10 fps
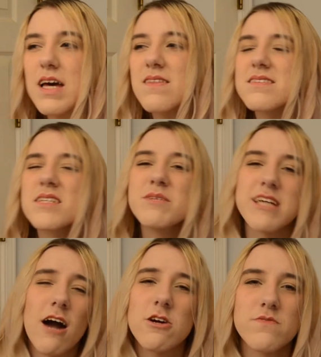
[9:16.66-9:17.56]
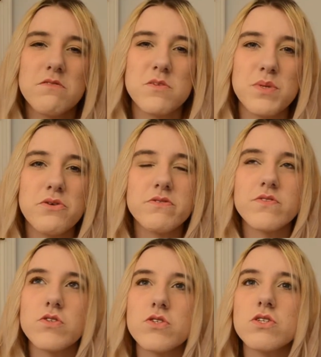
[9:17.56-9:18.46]
And the cinematography was
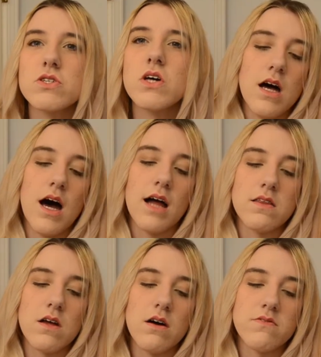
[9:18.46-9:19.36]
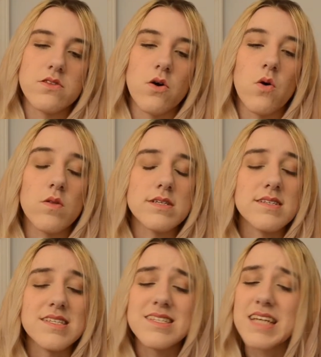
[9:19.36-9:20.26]
beautiful. I loved the whole
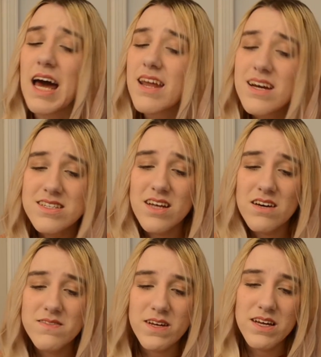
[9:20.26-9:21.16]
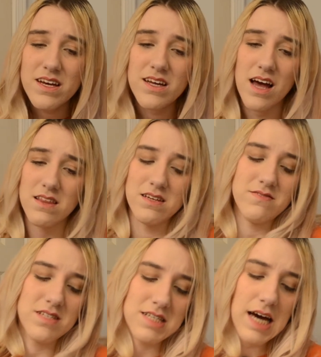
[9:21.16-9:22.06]
aesthetics of it. I
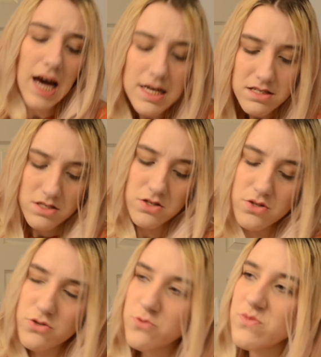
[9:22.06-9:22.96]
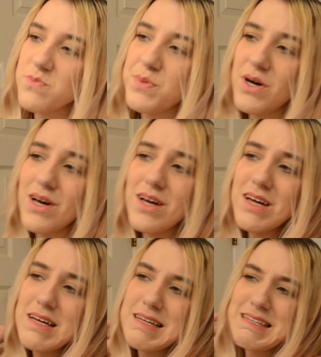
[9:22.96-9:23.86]
loved the costumes,
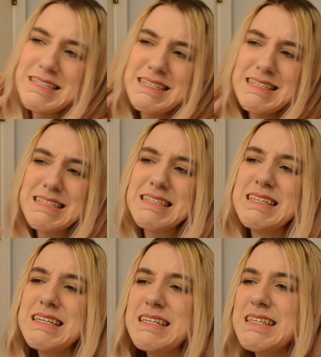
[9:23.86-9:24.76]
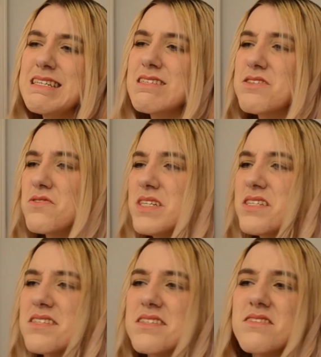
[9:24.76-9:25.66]
but the story
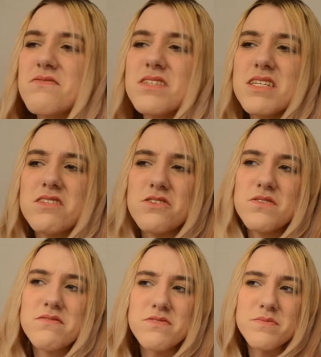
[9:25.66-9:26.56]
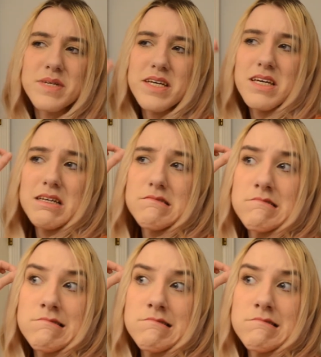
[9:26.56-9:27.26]
just didn't really do it for me.